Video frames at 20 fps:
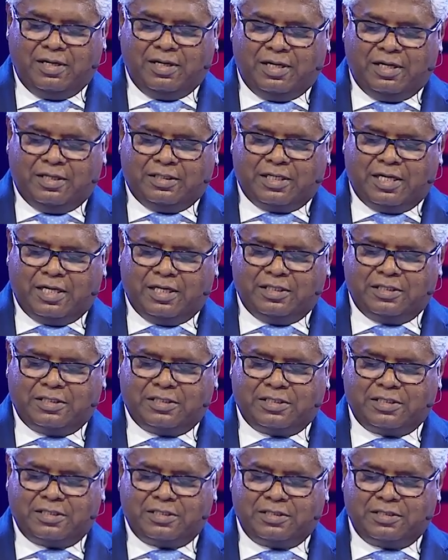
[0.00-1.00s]
He
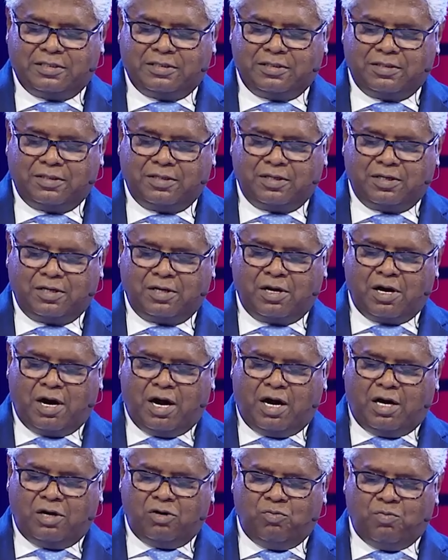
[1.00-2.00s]
says,
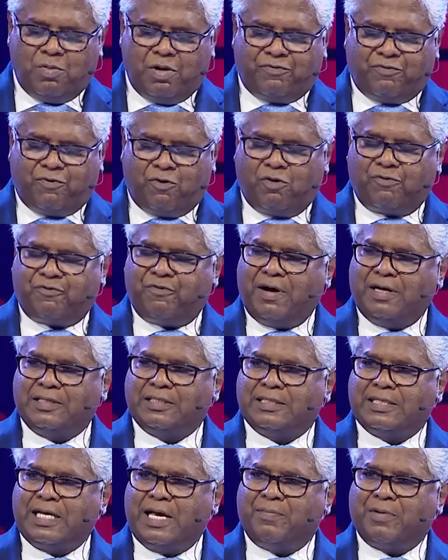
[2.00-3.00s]
"God whom my
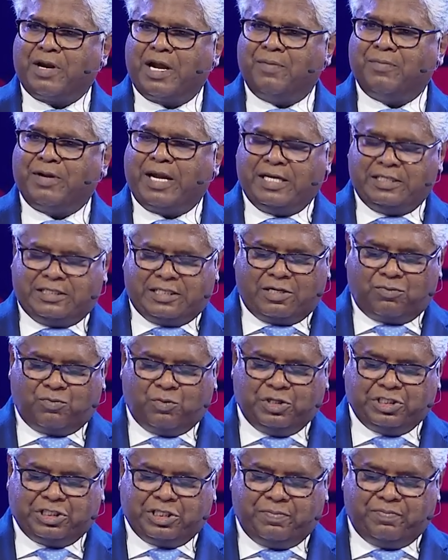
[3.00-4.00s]
forefathers Abraham and Isaac
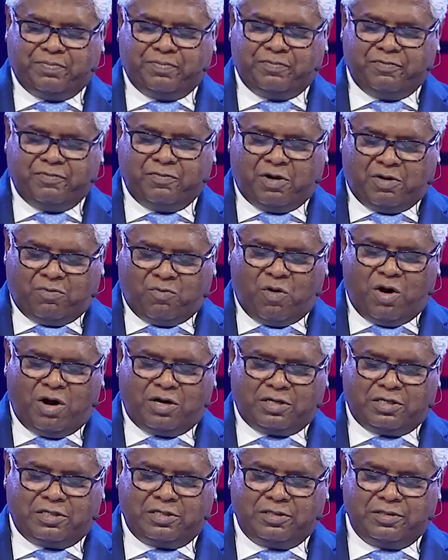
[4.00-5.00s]
worship, uh,
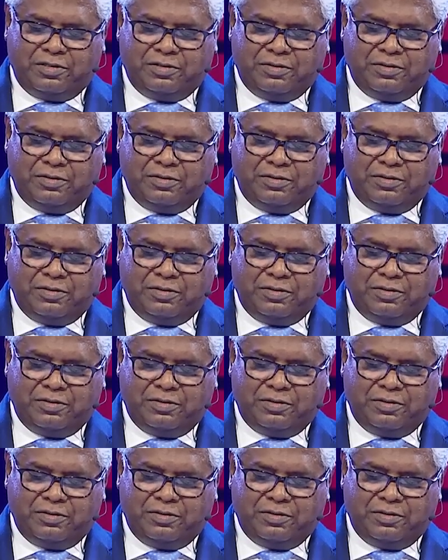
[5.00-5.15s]
walked,